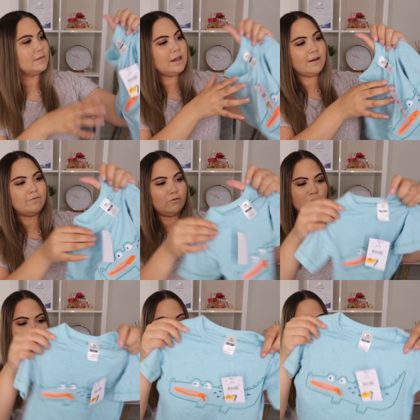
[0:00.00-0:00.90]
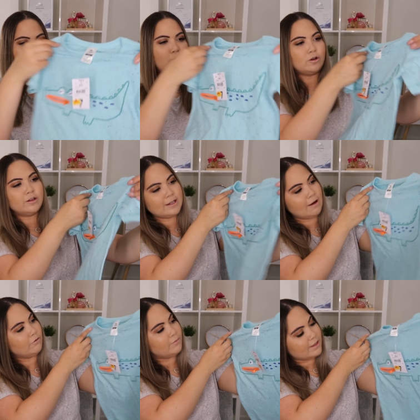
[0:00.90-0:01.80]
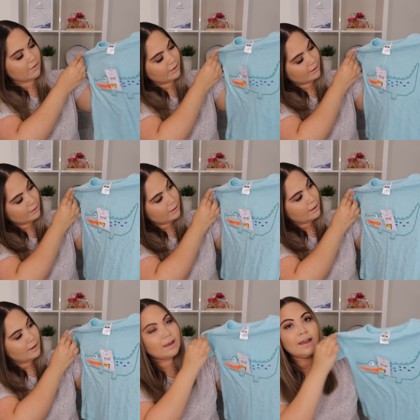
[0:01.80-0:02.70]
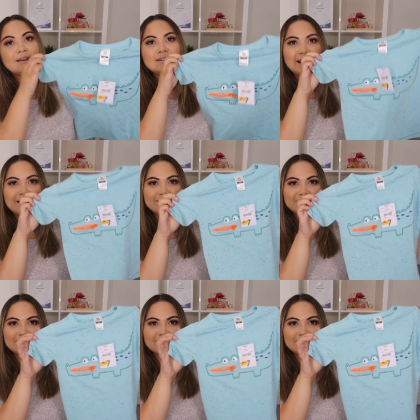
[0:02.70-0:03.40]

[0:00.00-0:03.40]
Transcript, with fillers: yeah four dollars down from seven and yeah